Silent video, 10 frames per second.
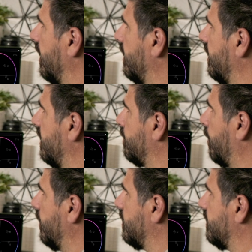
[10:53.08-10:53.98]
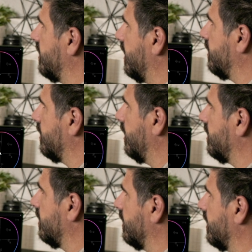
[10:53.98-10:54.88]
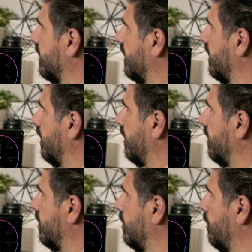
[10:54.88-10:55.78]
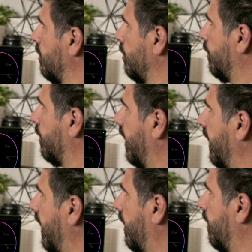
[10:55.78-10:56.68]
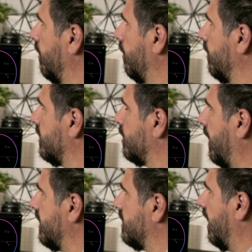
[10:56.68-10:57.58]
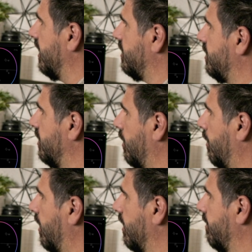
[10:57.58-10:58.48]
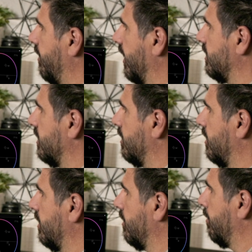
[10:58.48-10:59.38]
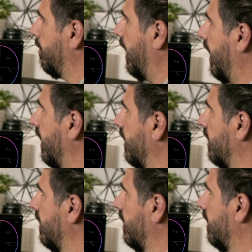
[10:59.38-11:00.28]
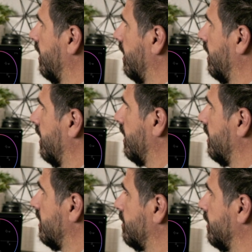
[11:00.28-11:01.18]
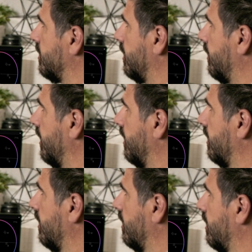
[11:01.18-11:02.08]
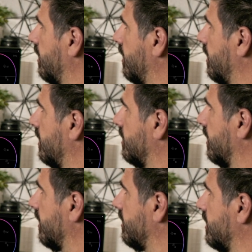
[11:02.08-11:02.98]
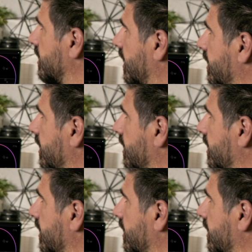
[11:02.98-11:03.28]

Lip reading: in these points of saturation, so I can gray out the spots I don't want affected by split toning. And so I can just